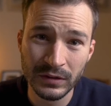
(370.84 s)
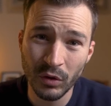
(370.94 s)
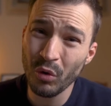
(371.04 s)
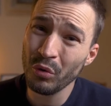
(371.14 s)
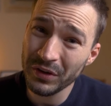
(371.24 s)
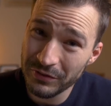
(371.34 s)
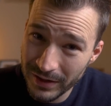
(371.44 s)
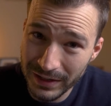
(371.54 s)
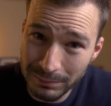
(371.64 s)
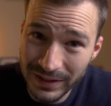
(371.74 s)
Or if you're
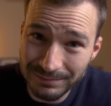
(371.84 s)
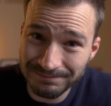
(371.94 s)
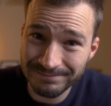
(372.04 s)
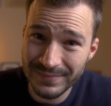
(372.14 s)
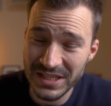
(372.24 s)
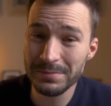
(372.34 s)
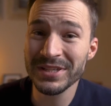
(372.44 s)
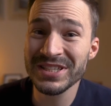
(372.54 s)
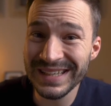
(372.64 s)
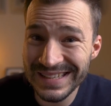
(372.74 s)
like me, there's a
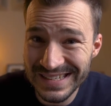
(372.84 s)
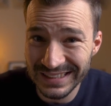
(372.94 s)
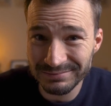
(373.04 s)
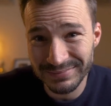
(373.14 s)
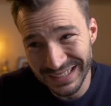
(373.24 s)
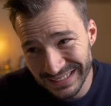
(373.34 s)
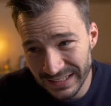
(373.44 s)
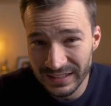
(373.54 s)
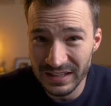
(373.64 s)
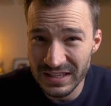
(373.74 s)
much easier
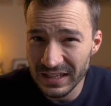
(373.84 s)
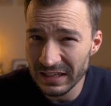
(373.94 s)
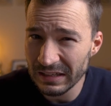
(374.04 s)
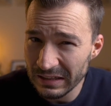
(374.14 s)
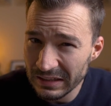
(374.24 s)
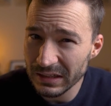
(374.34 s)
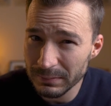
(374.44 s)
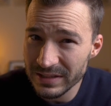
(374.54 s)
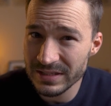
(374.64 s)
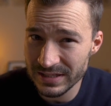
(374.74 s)
and I think a little
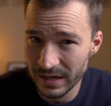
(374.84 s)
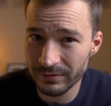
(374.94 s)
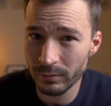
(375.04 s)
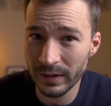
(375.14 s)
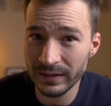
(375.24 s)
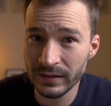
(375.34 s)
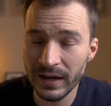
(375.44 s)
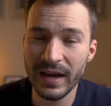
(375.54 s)
bit safer way,